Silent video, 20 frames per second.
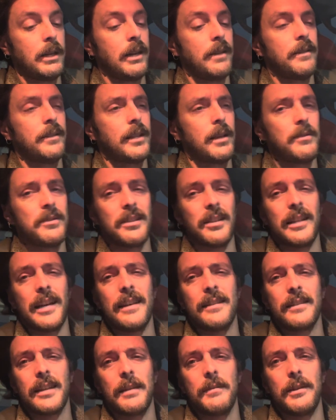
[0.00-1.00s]
I think that was the
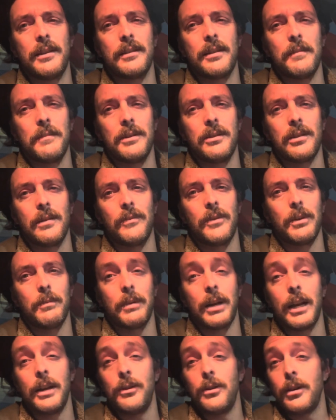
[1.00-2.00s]
last time they sent me something,
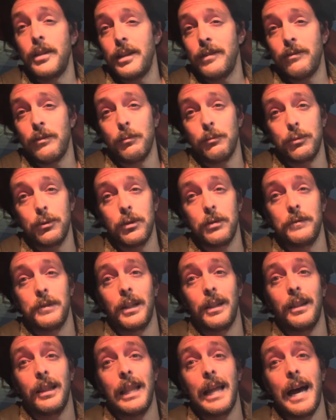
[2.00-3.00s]
but I know they've improved a
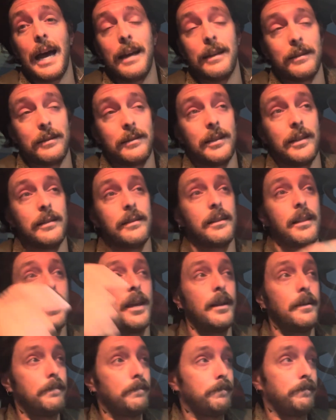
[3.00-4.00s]
lot since
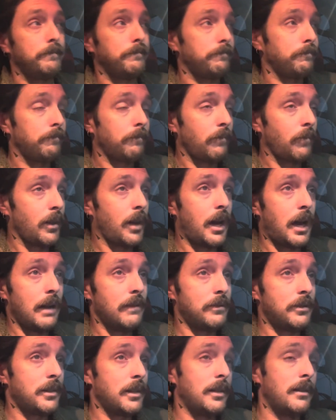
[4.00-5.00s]
then.
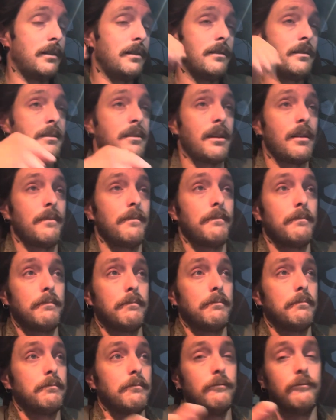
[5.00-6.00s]
I've seen
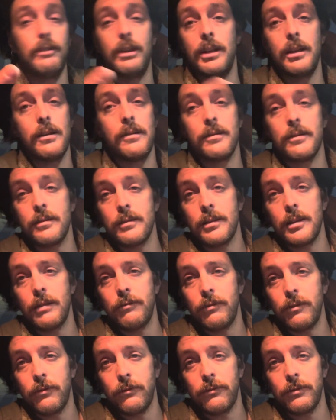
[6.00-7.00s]
some videos and
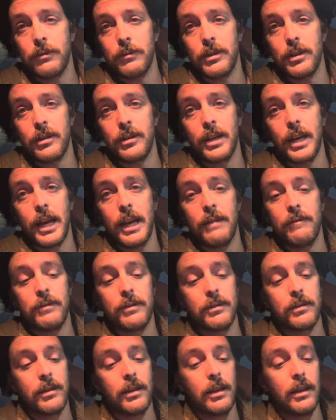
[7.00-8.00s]
stuff of some of their
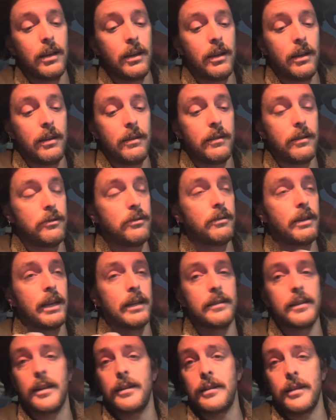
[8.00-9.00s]
knives. They do
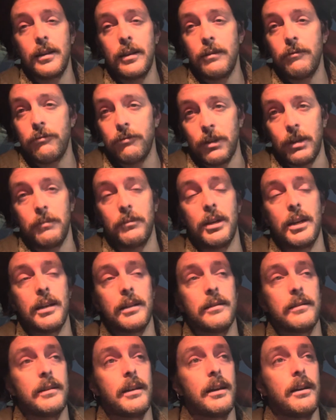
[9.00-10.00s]
like titanium frame
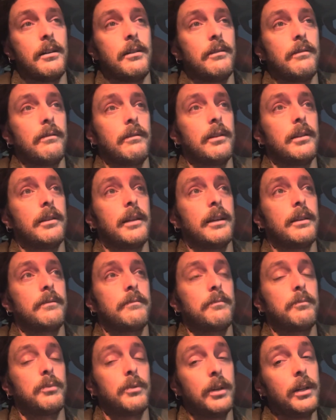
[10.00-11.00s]
locks now, and like
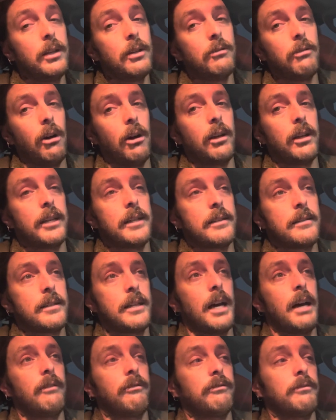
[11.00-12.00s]
pretty quality
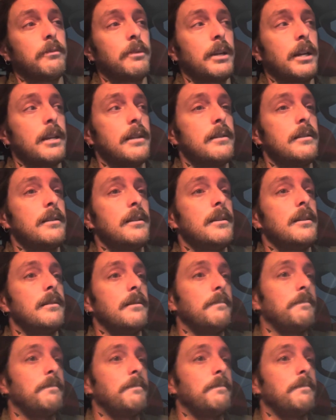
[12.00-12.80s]
stuff from what I see.